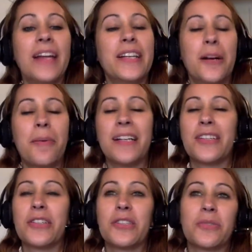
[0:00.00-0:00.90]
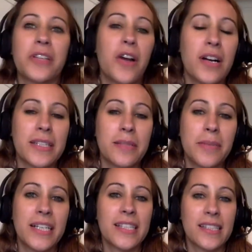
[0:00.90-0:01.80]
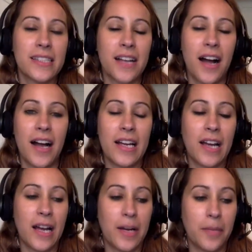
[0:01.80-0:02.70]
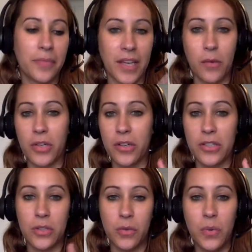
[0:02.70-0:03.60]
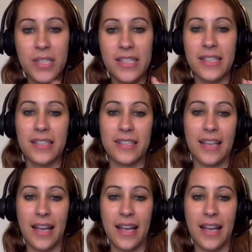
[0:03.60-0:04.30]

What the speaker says: Nearpod's also really awesome because it's got where you can do quizzes